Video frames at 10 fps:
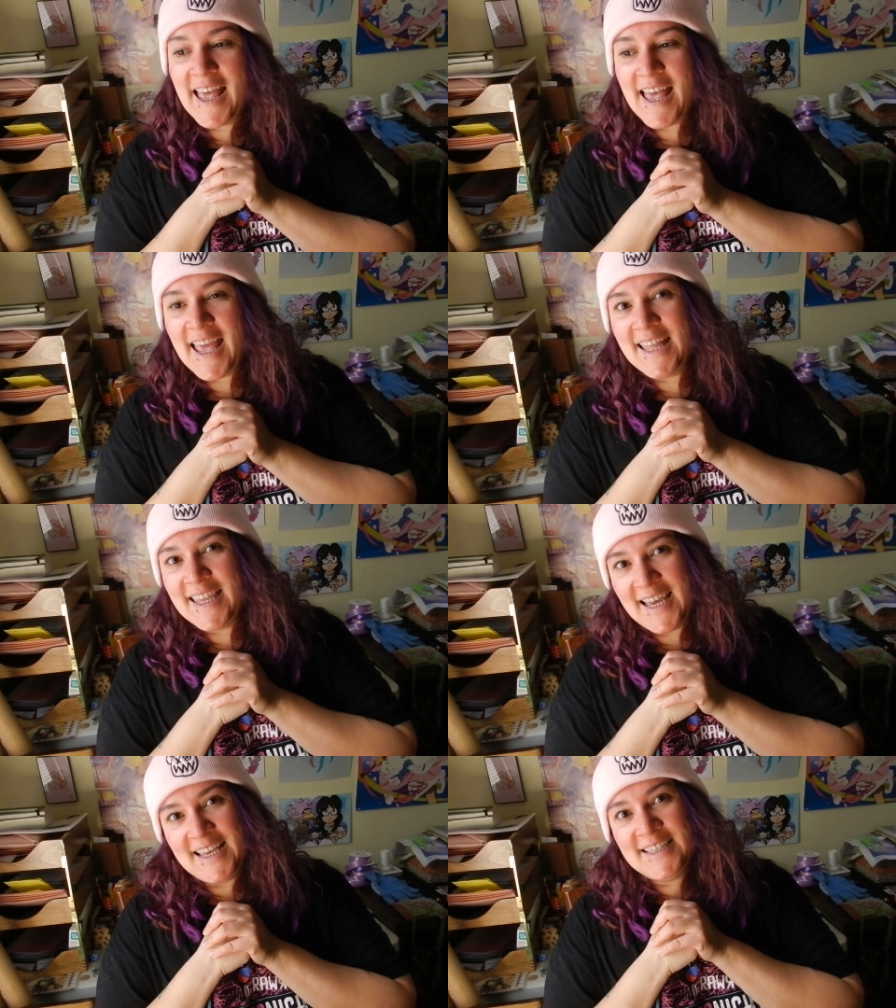And
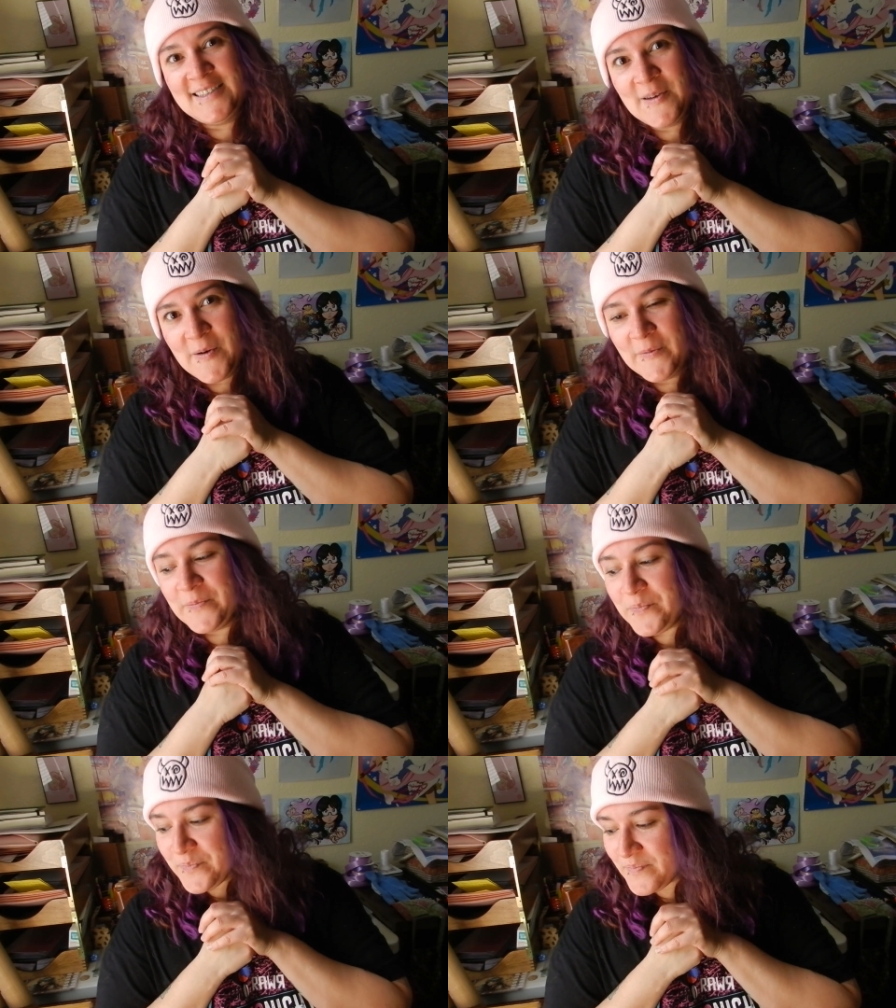yeah, so
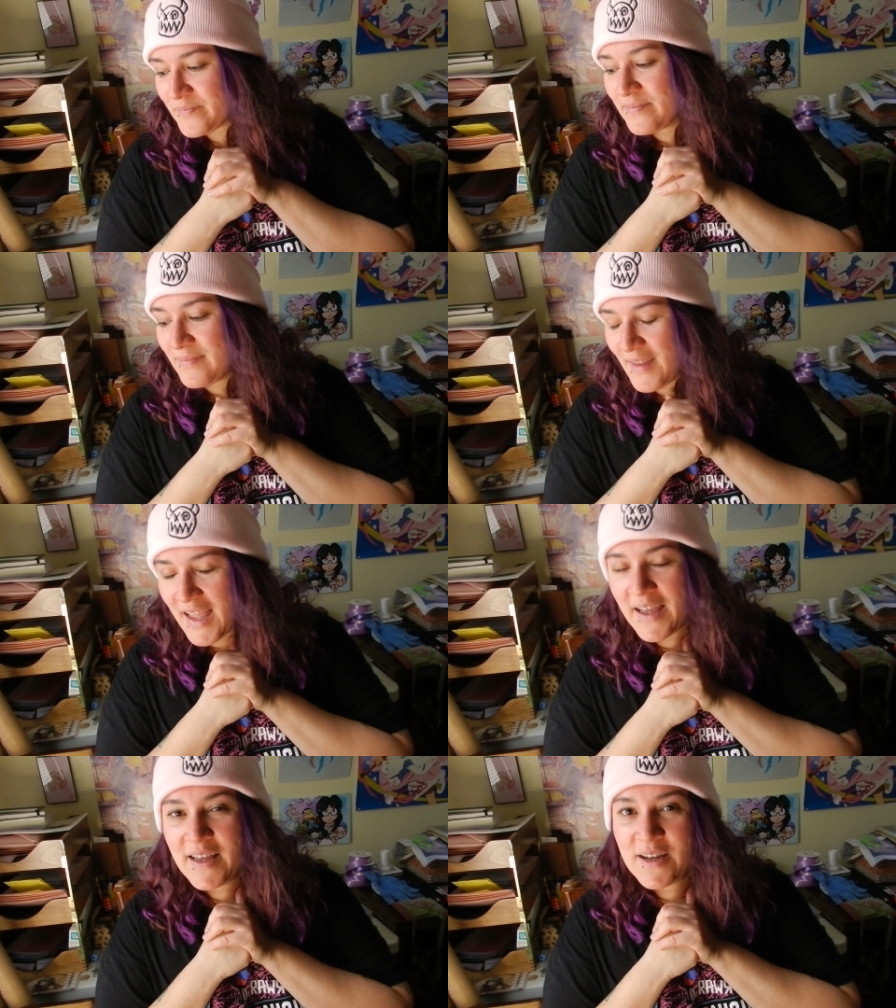
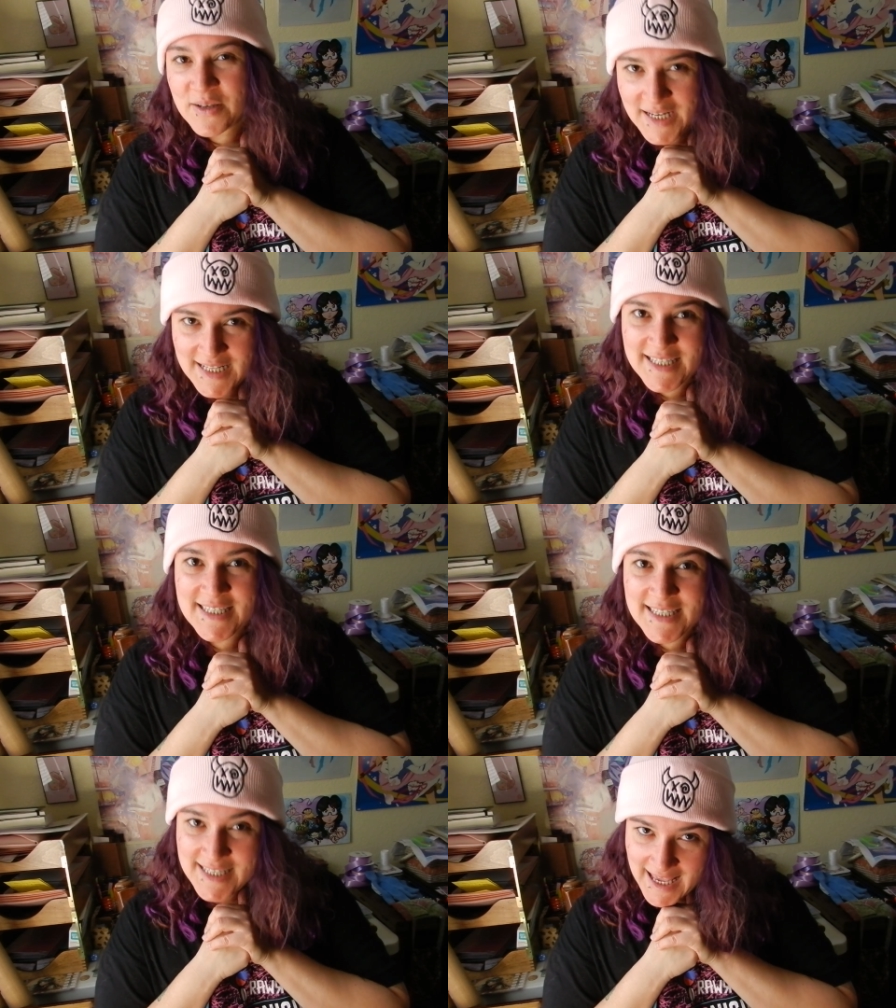needless
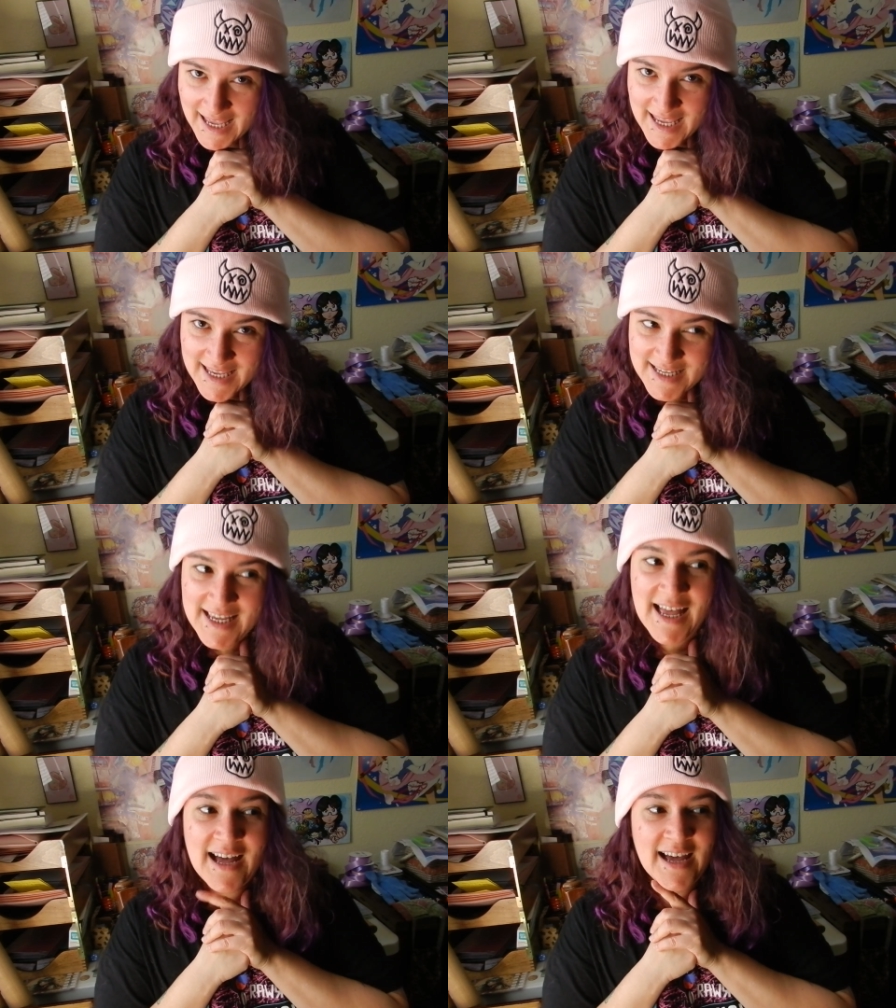to say,
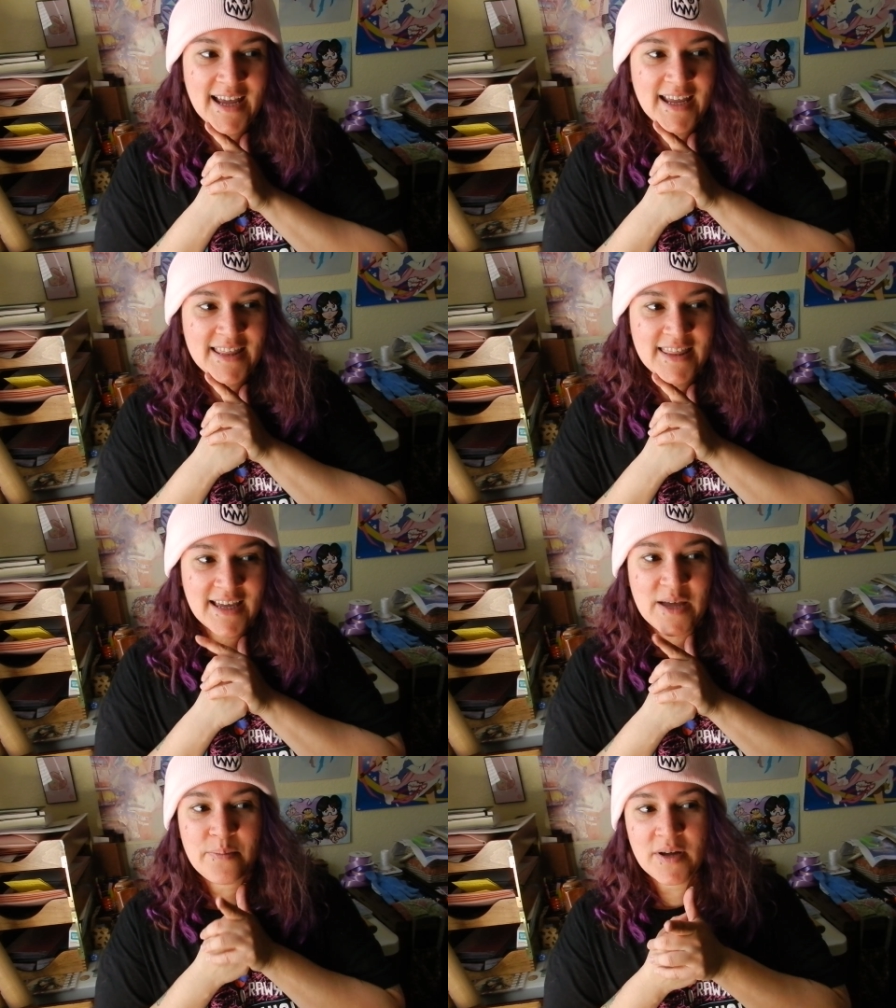I
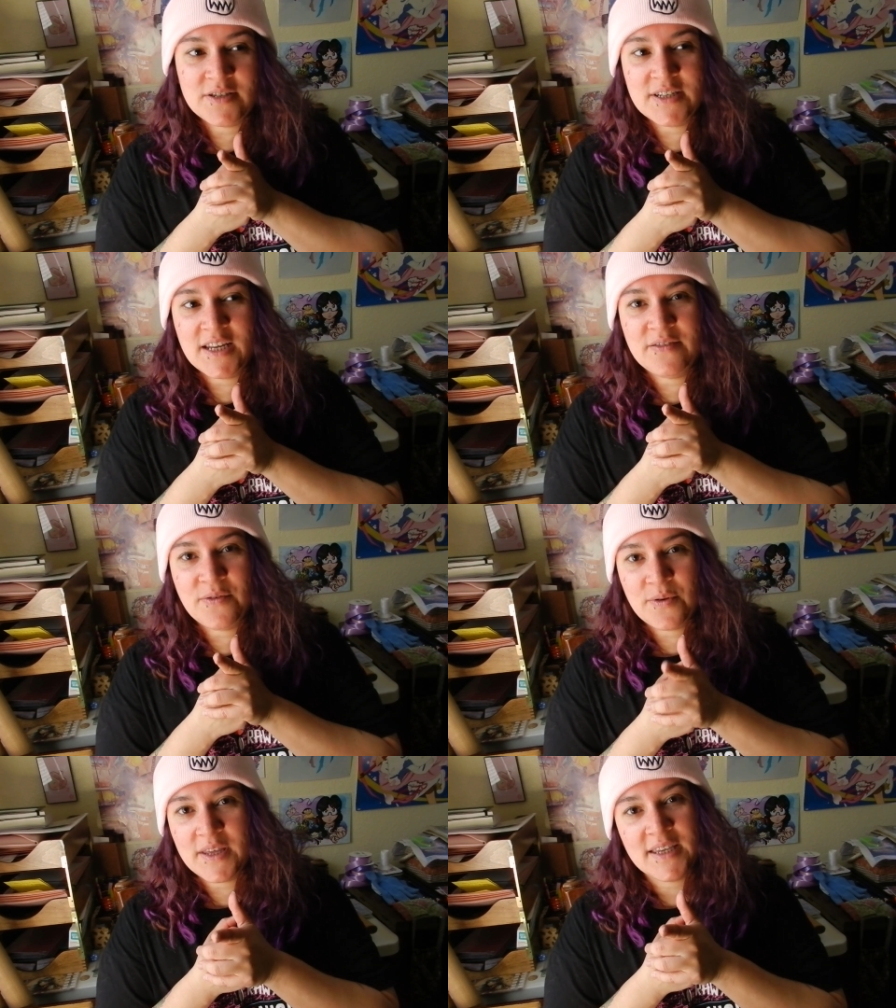think I budgeted
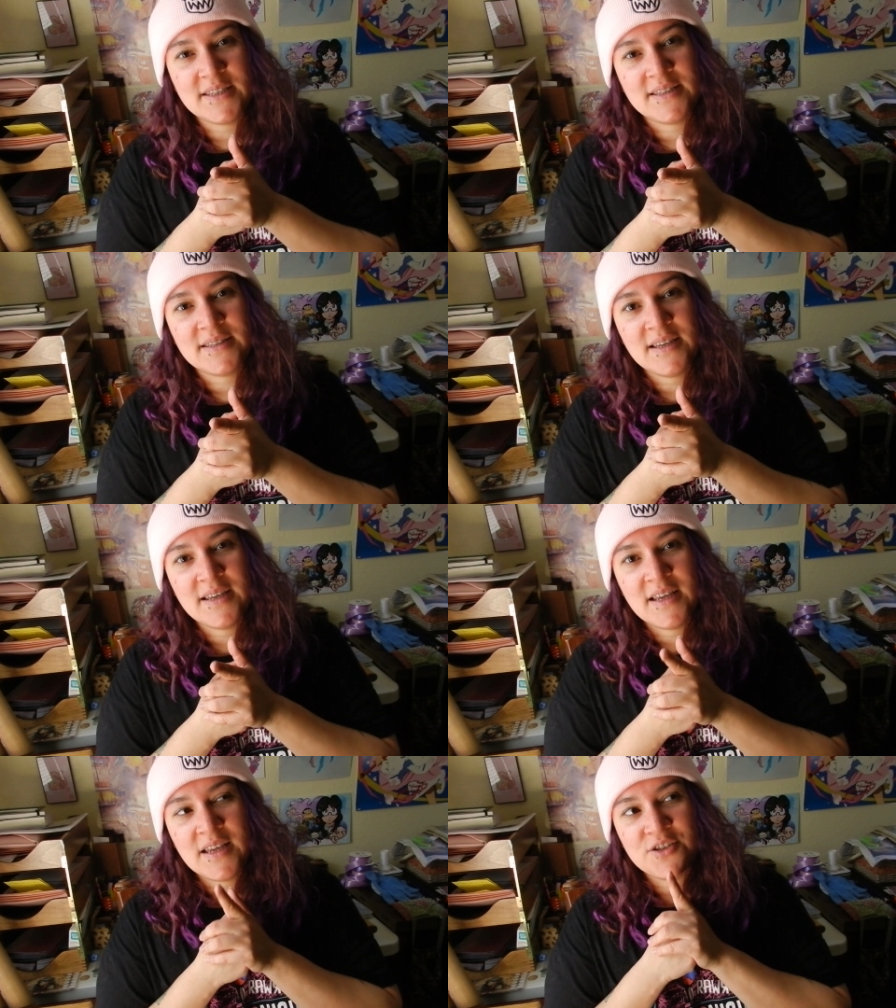for this
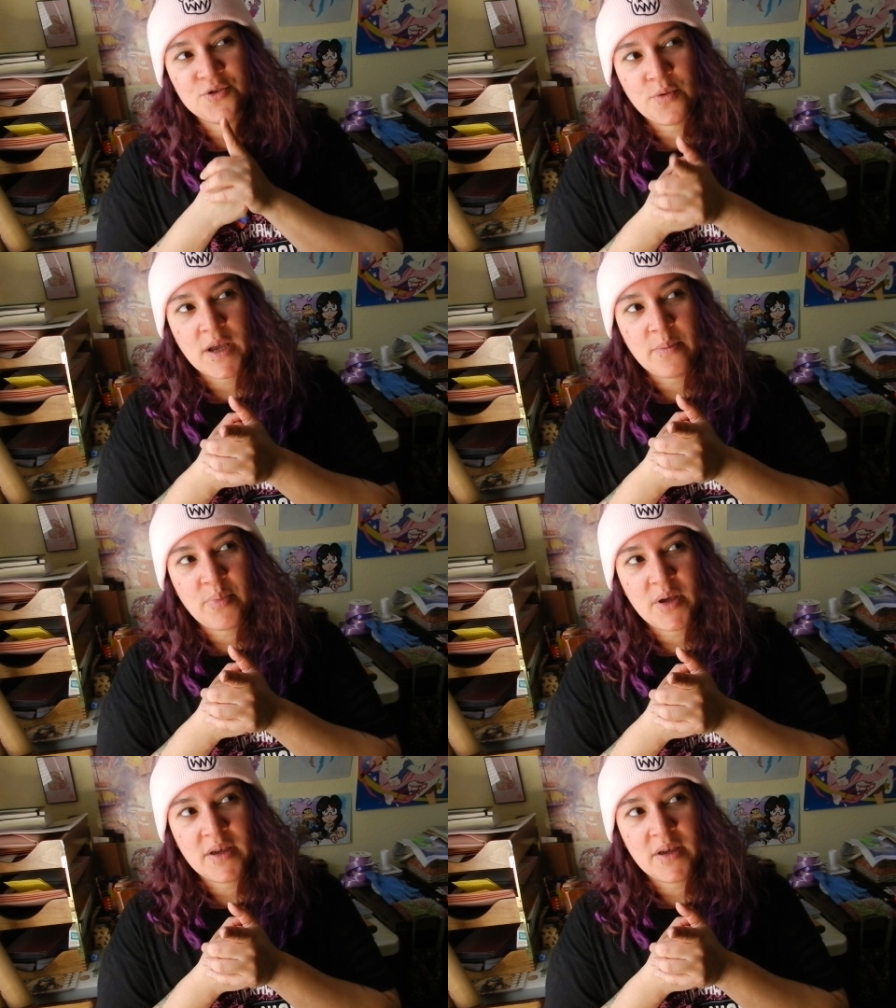trip.